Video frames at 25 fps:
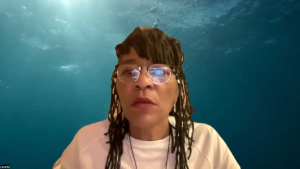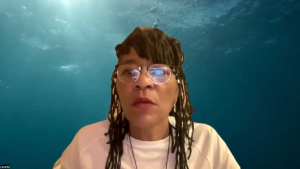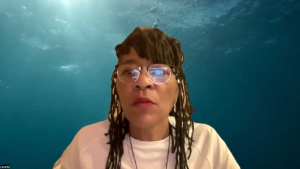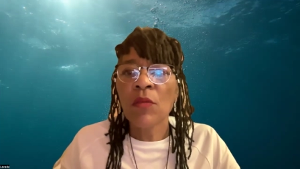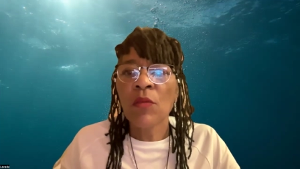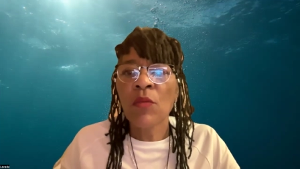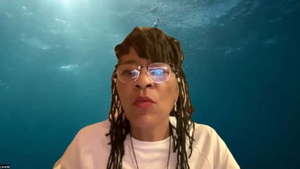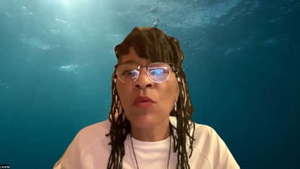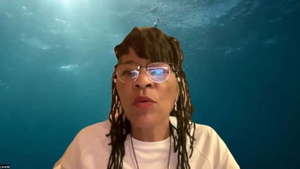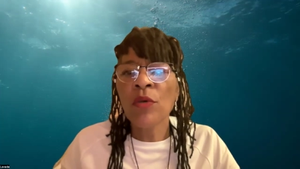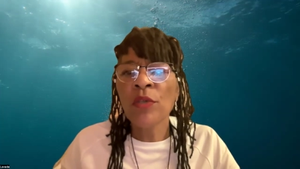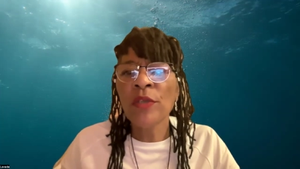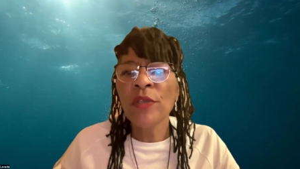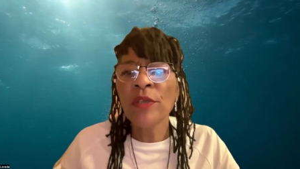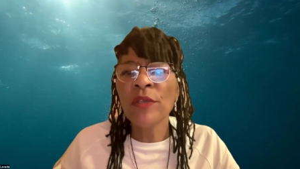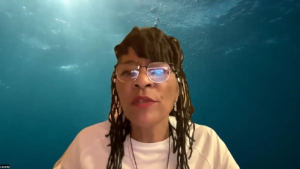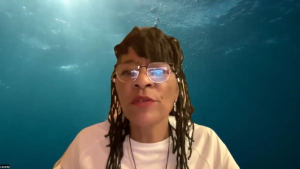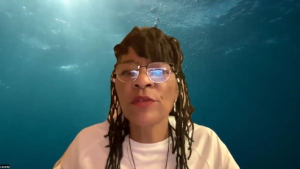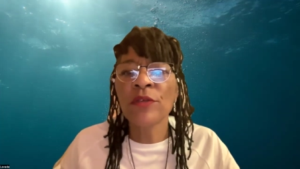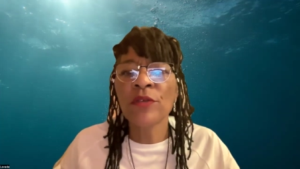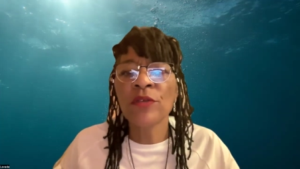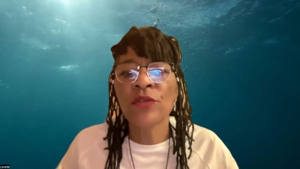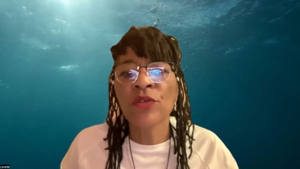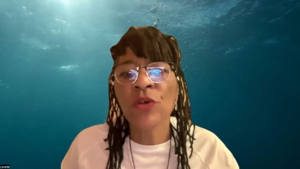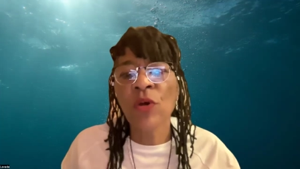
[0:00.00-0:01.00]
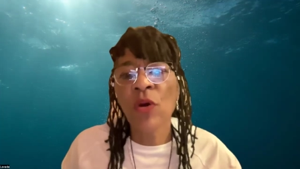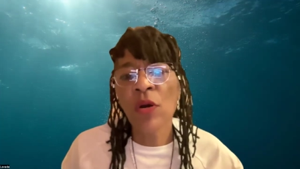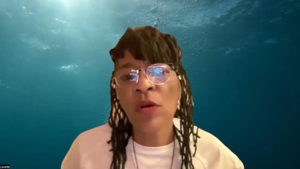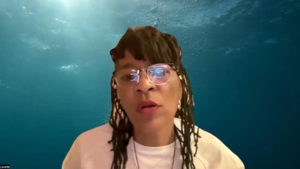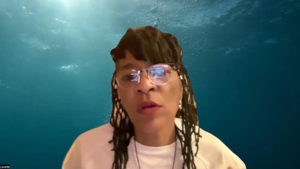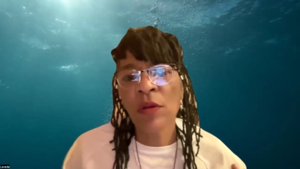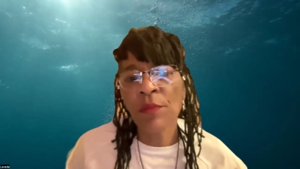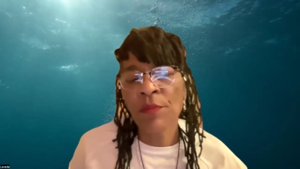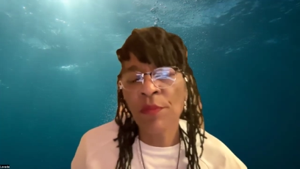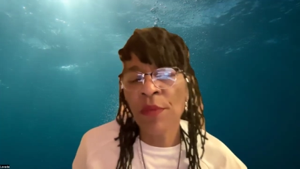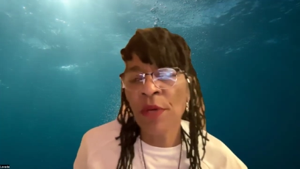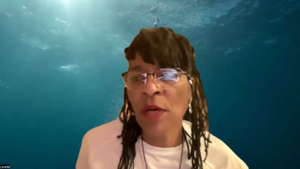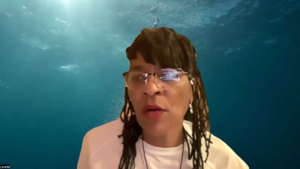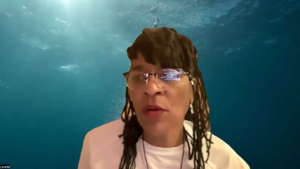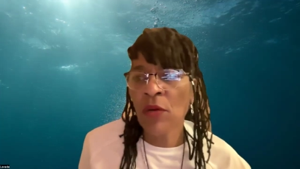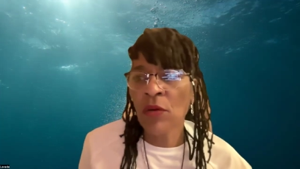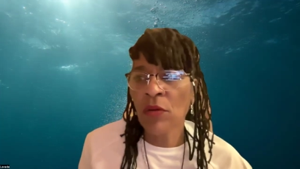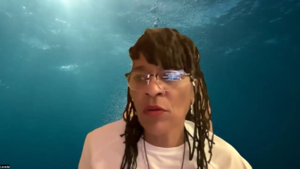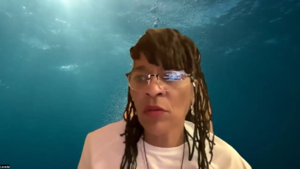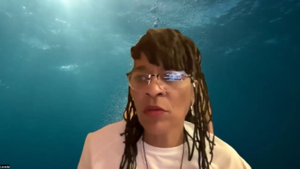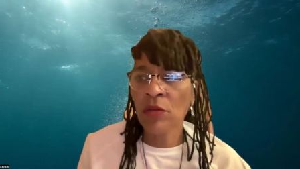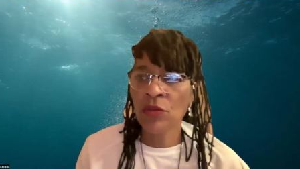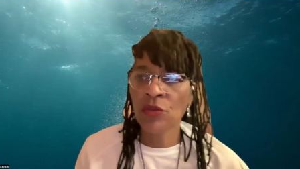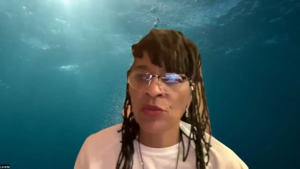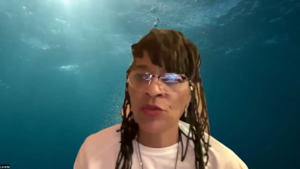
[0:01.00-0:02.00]
I wanted to talk
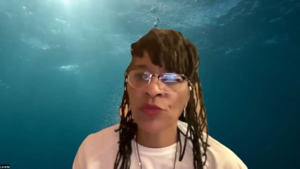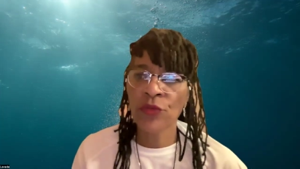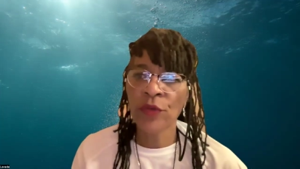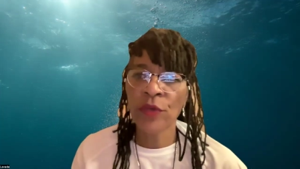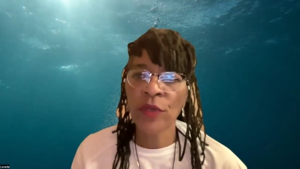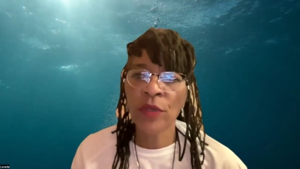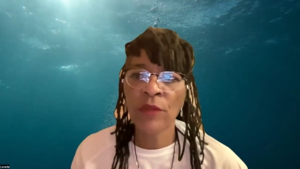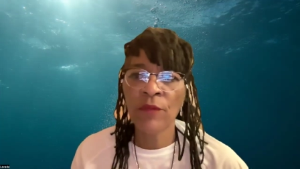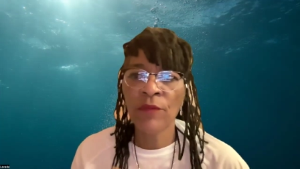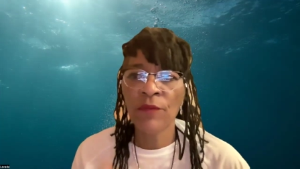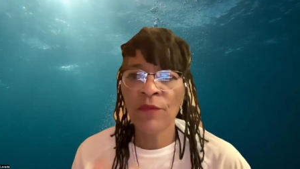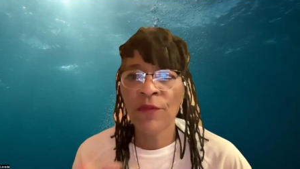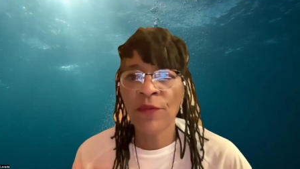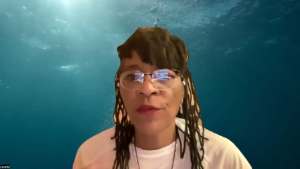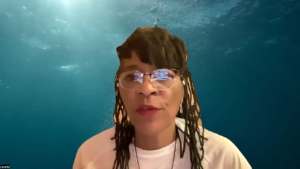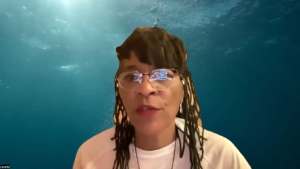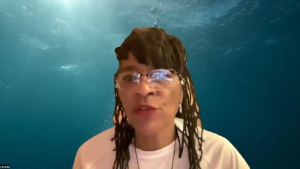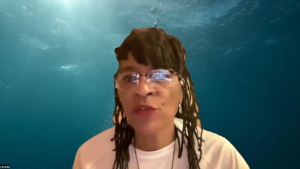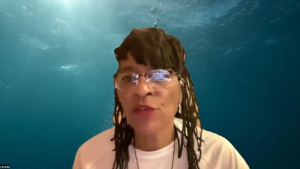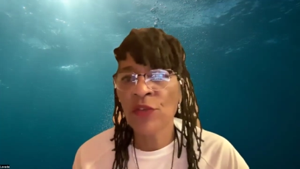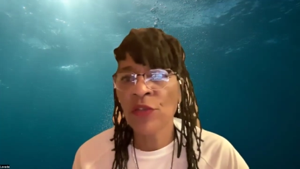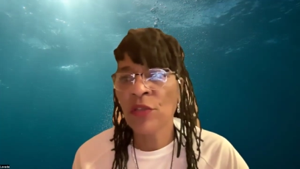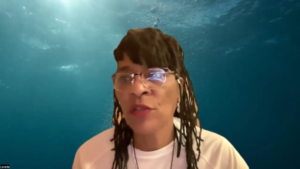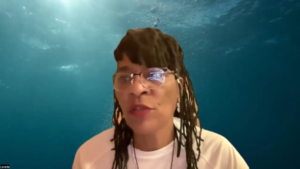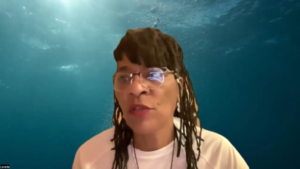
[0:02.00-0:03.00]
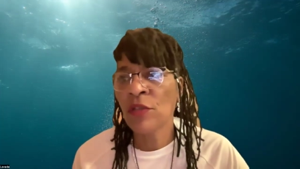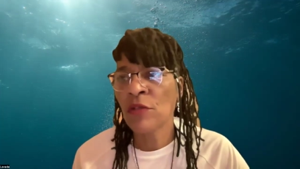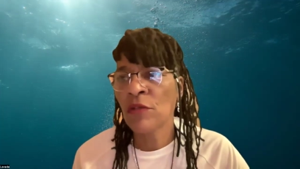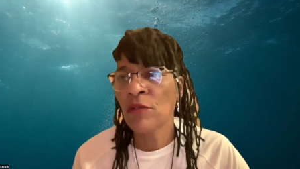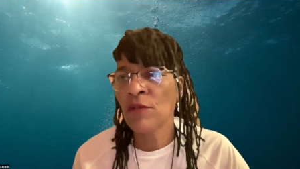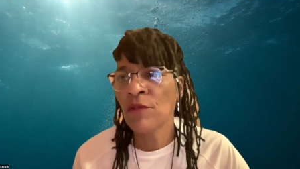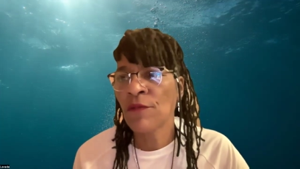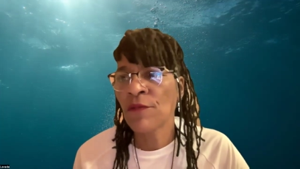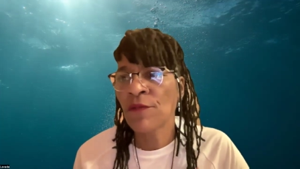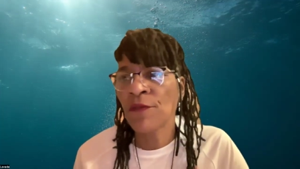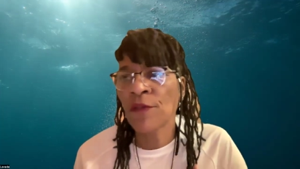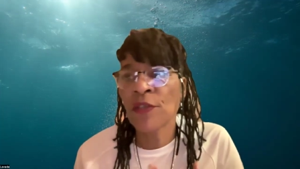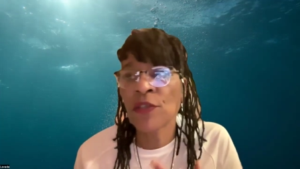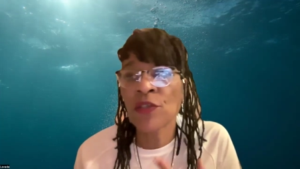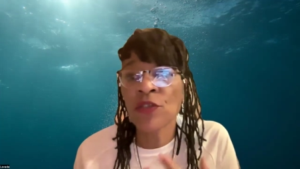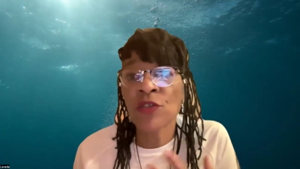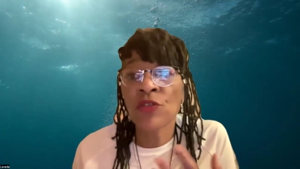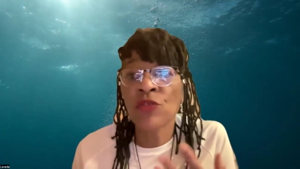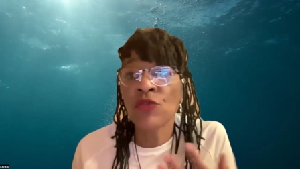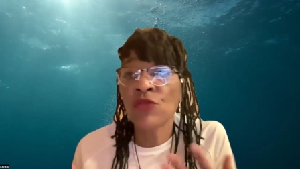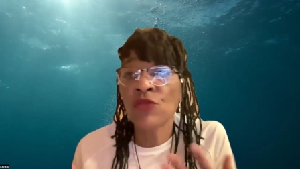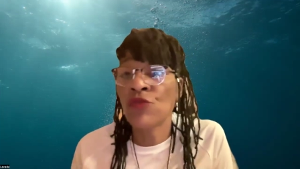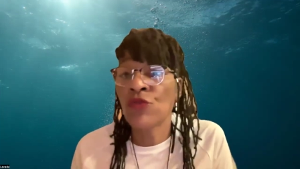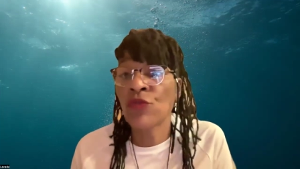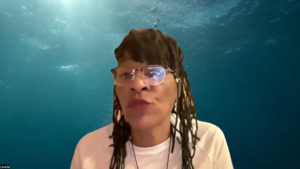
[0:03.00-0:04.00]
about a dream vision, a
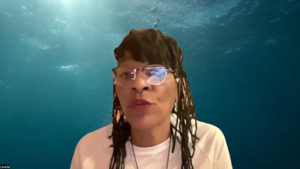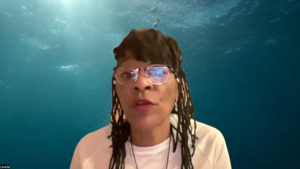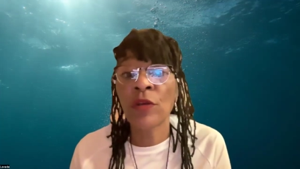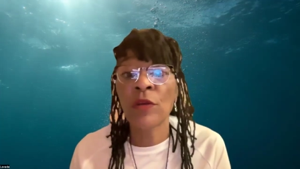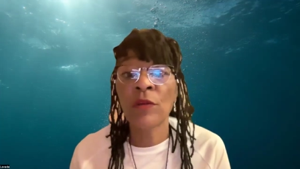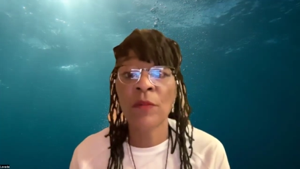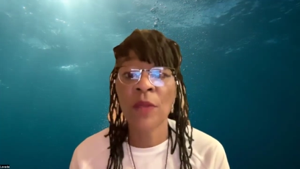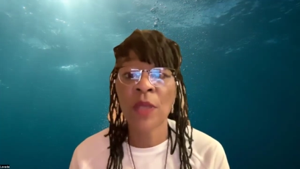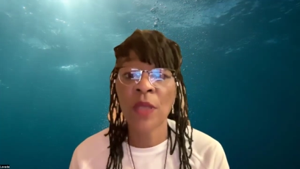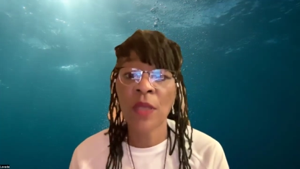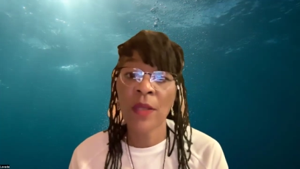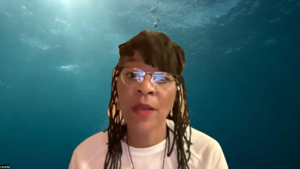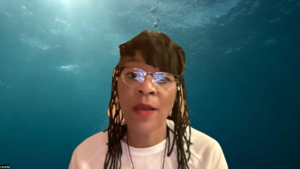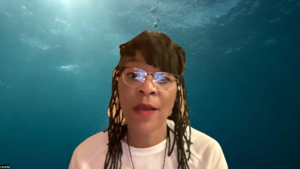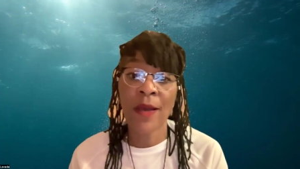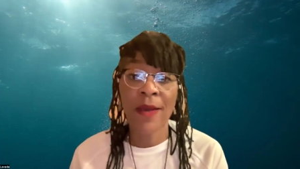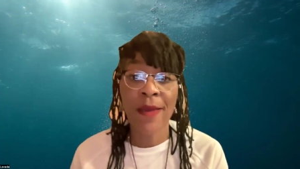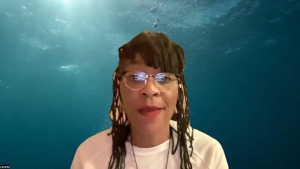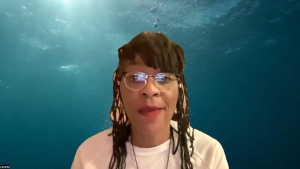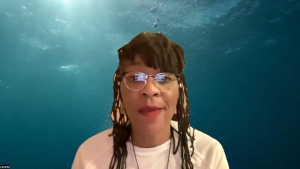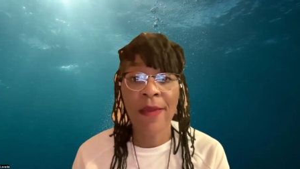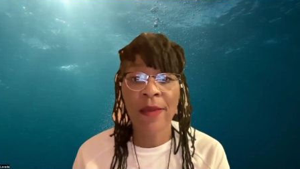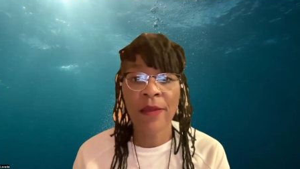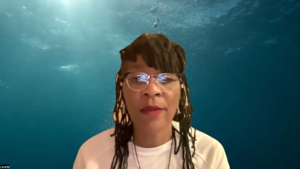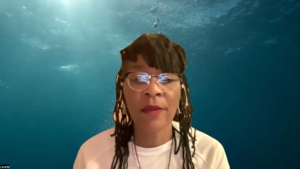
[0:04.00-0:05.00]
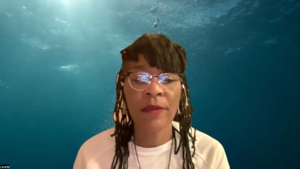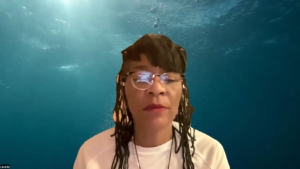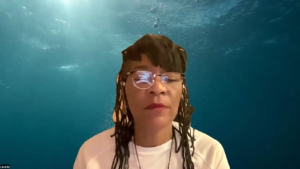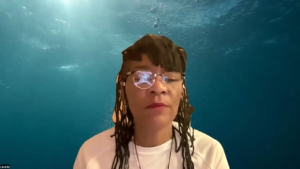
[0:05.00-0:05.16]
vision dream that I had.